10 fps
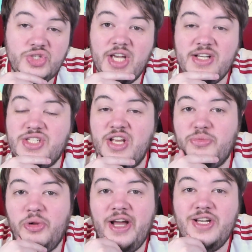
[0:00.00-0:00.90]

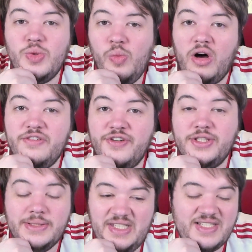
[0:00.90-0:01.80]
16th place,
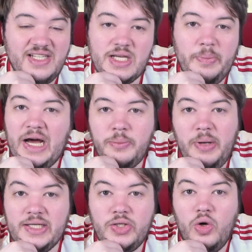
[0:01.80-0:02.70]
Watford. This is a bad
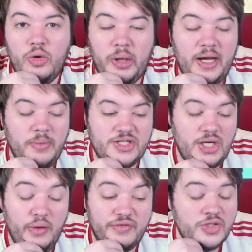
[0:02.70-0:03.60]
call by
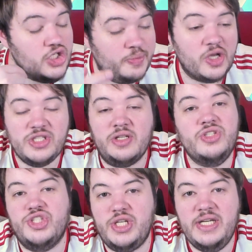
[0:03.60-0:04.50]
myself. Just because I
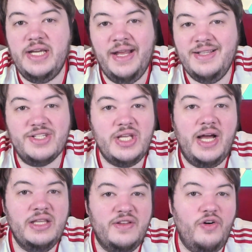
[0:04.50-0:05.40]
could see
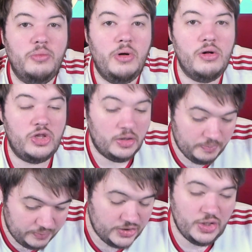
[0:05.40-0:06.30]
inside the football
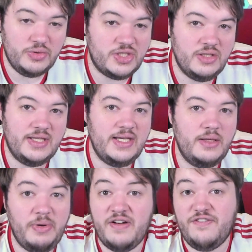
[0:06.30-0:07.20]
club due to the
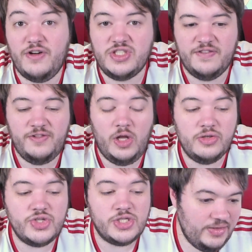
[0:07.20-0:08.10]
Ben Foster
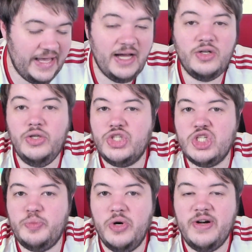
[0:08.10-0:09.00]
vlogs, they are good
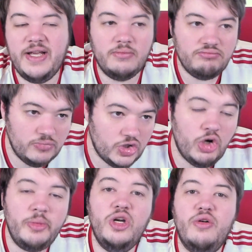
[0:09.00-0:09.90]
spirit,
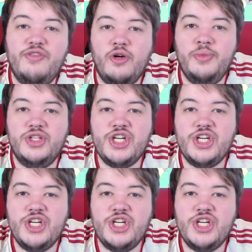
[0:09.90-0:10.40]
coming up from the